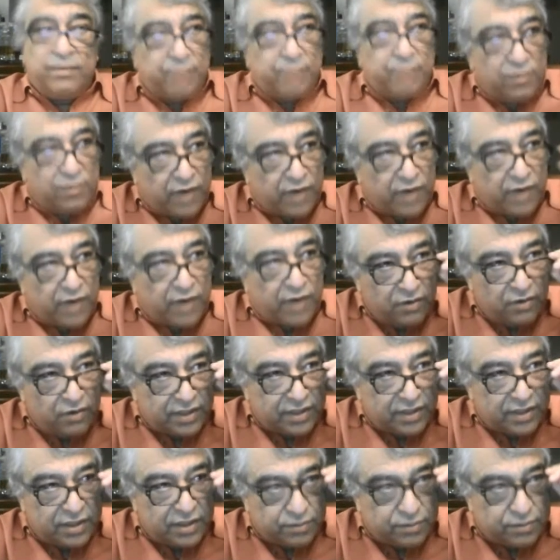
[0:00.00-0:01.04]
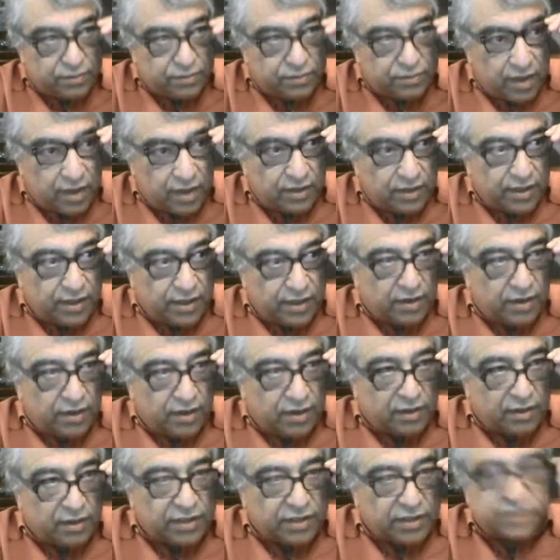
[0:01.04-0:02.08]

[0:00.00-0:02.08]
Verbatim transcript: but when I looked at his modeling and all that